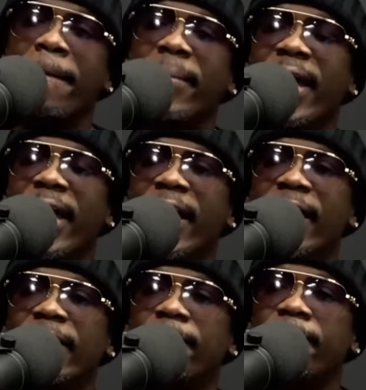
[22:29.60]

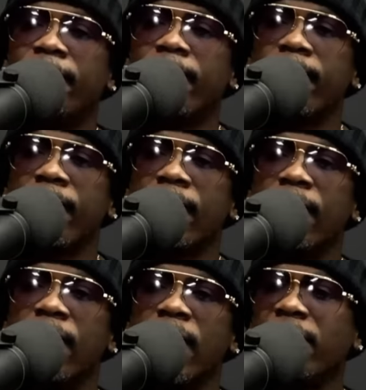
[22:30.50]
and
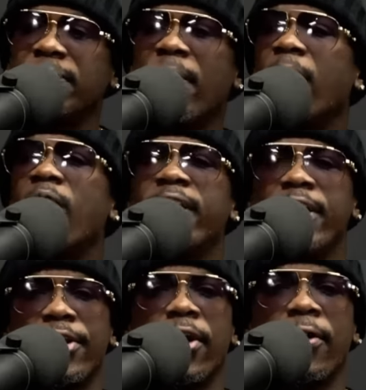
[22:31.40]
that was probably over a year
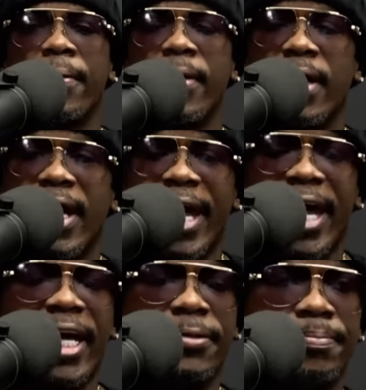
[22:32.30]
ago. And